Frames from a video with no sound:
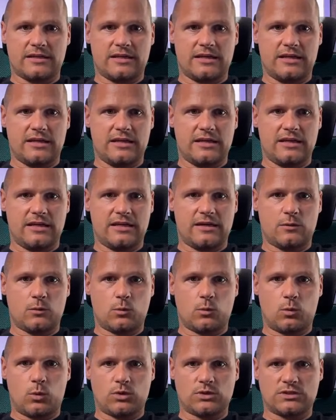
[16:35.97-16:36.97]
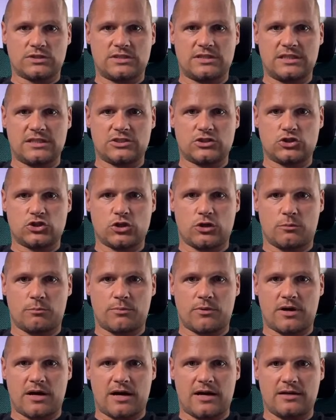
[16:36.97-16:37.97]
here was this drop,
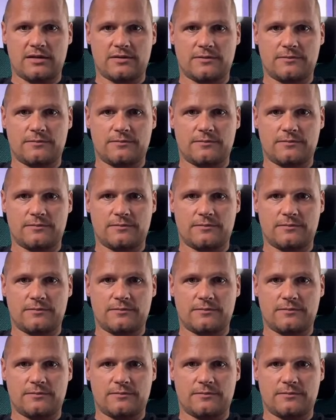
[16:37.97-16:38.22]
right?